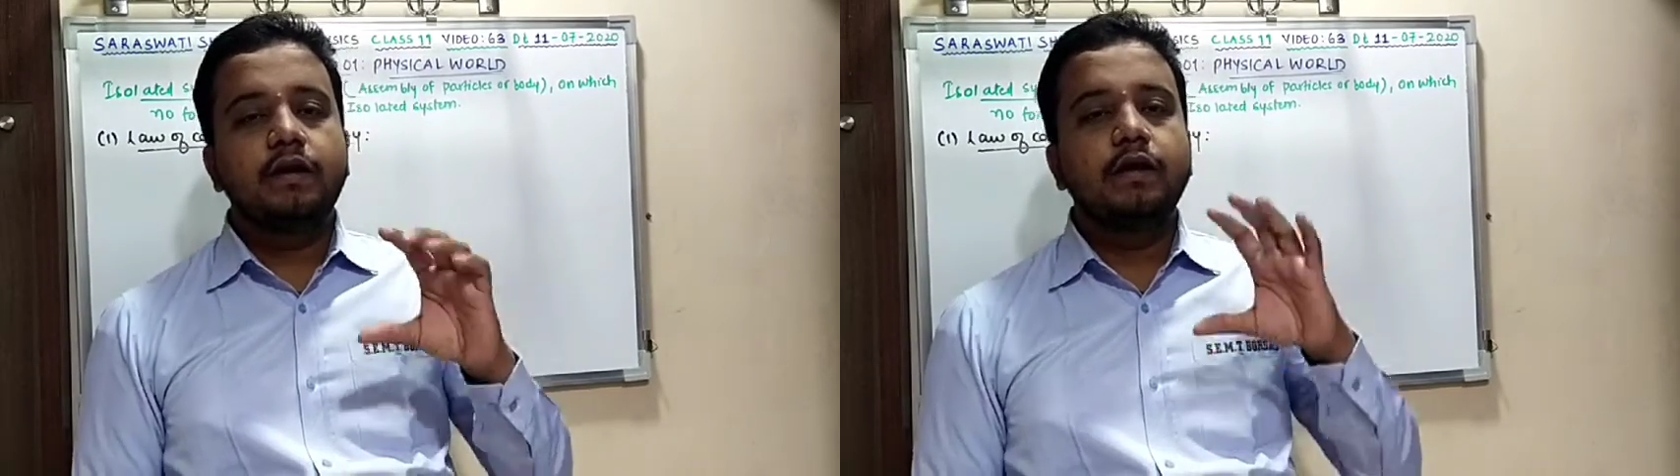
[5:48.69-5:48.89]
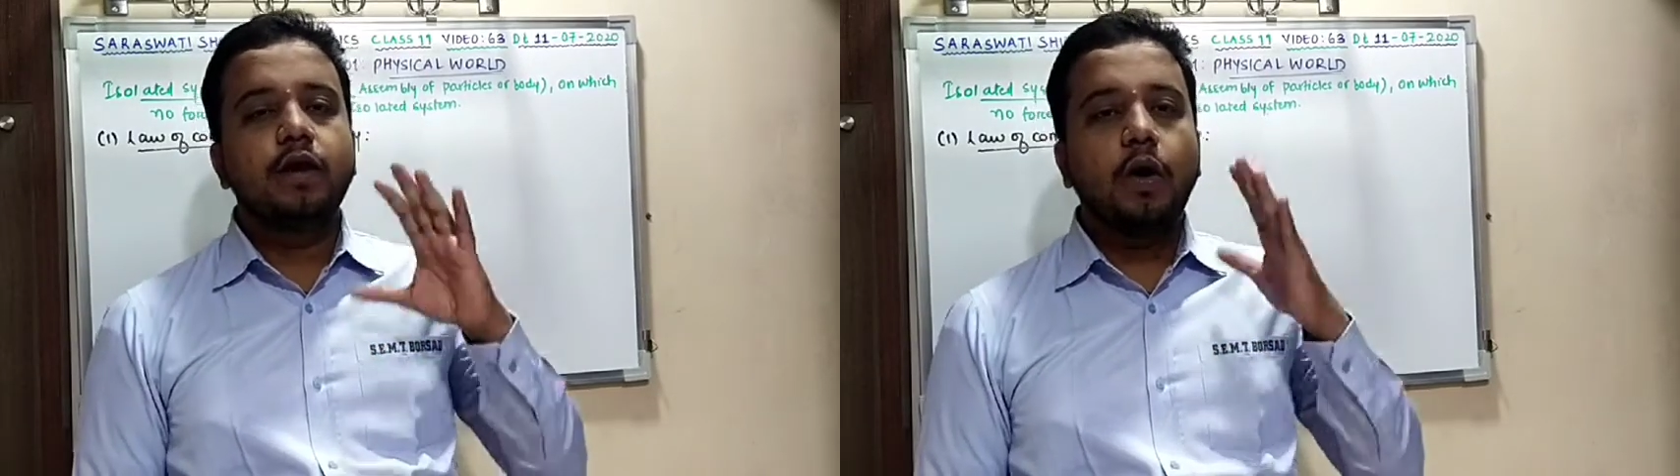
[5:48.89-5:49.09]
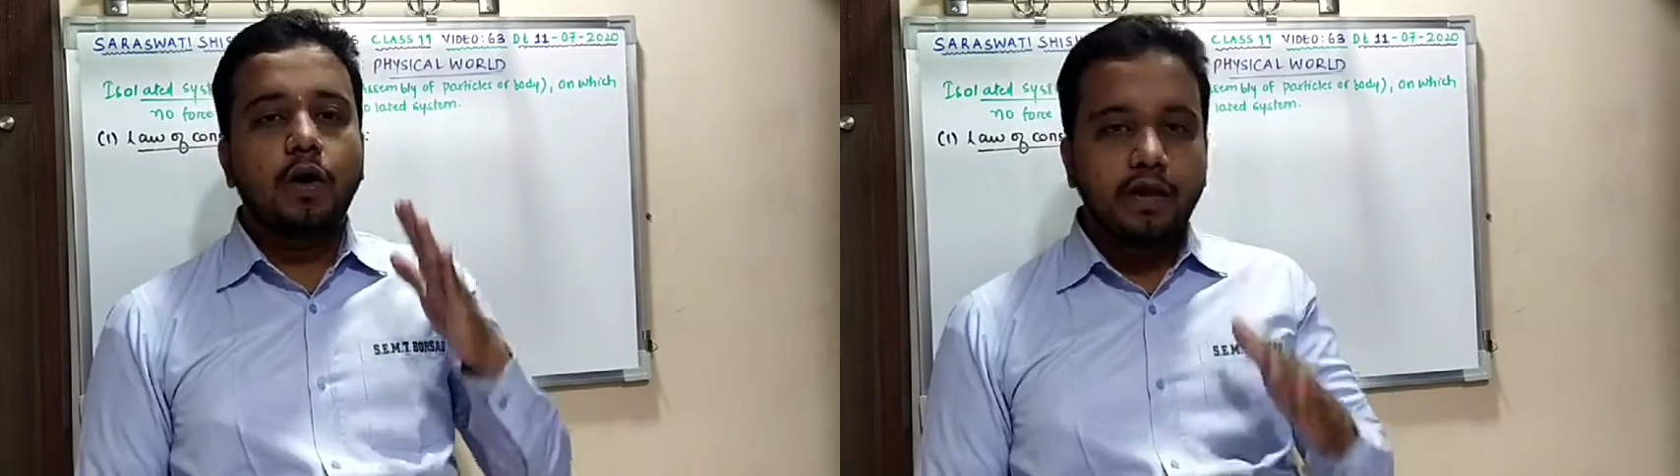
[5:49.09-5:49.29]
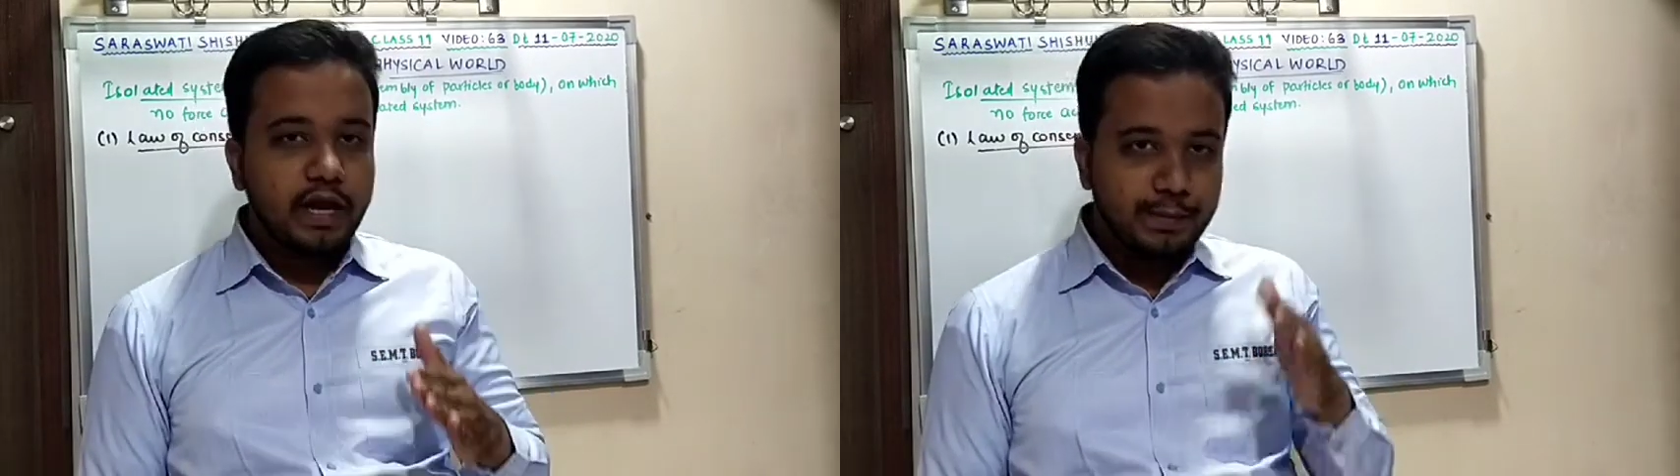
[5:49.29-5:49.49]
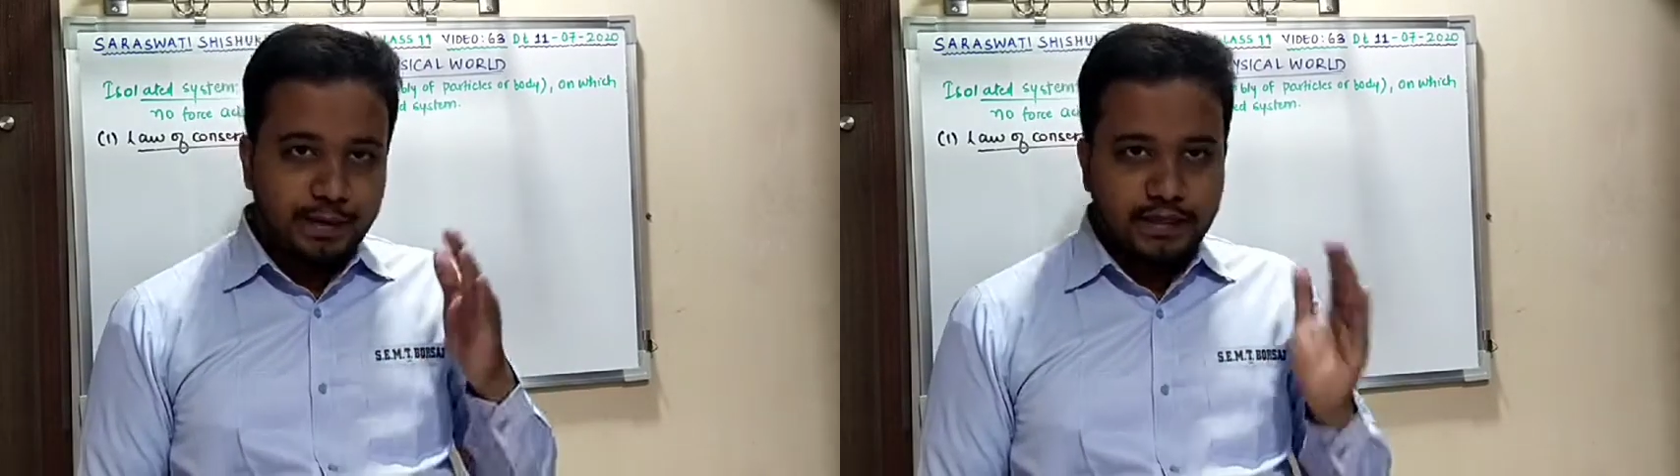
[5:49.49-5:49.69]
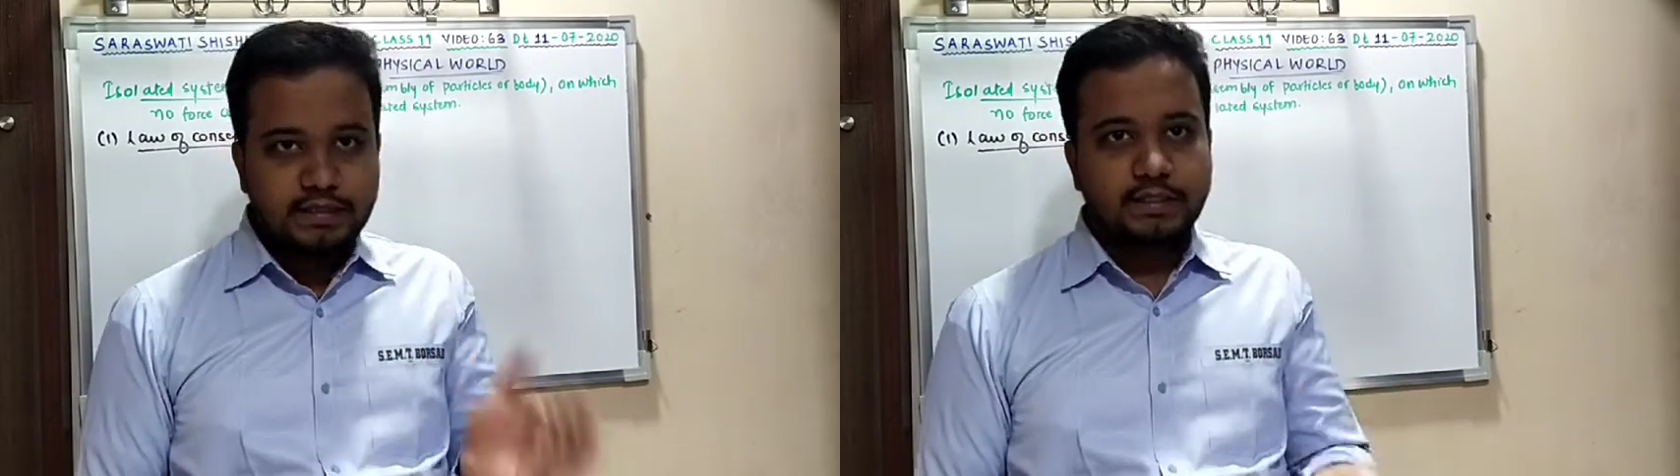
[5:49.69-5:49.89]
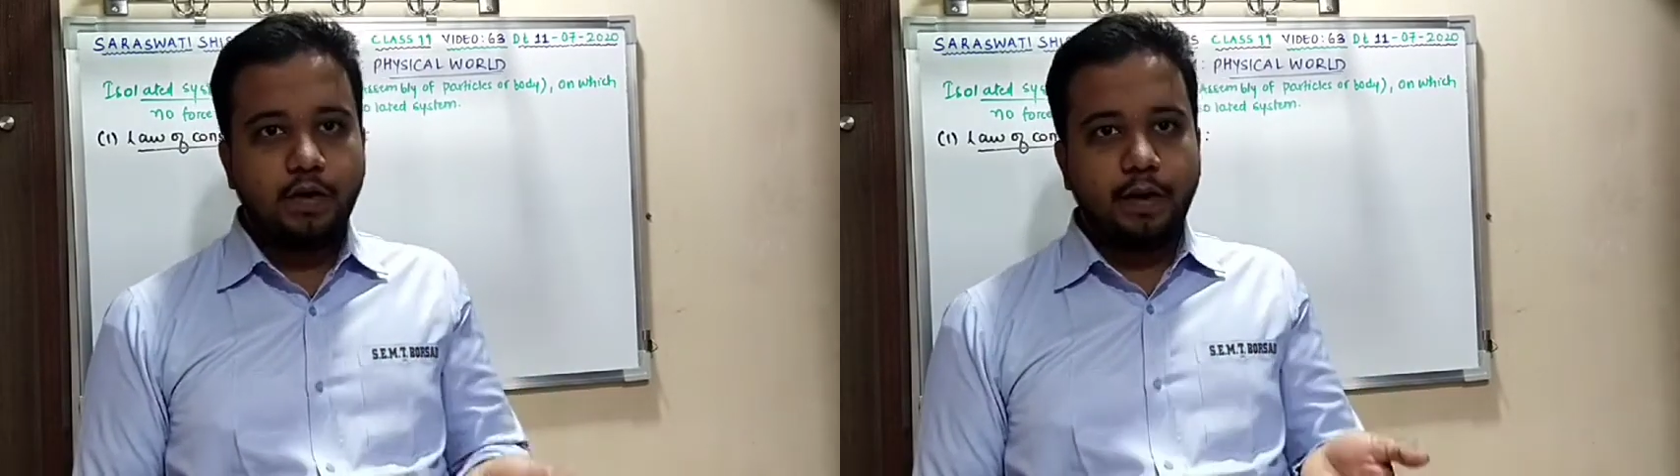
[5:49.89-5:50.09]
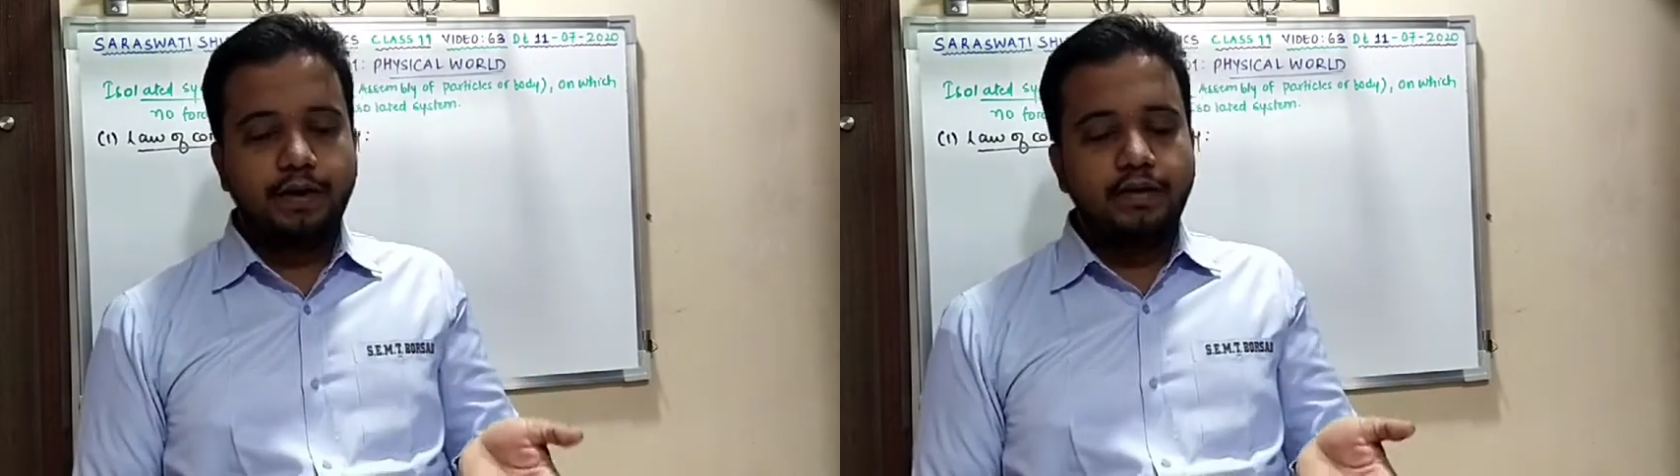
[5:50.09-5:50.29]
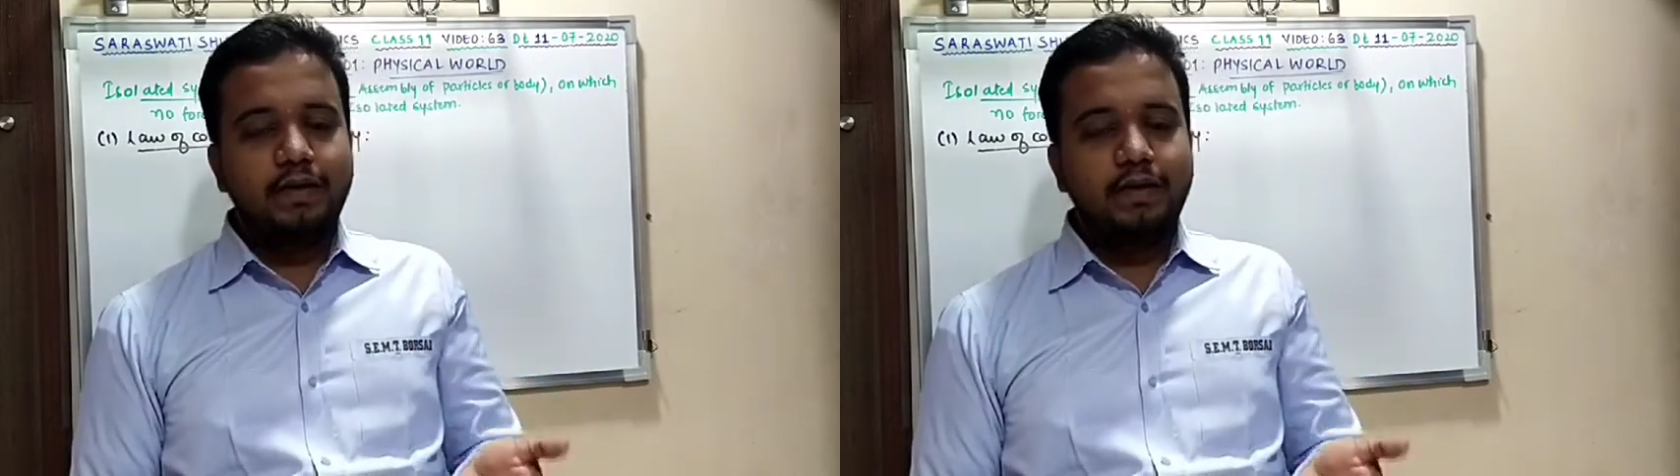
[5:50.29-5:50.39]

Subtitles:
nor can be destroyed,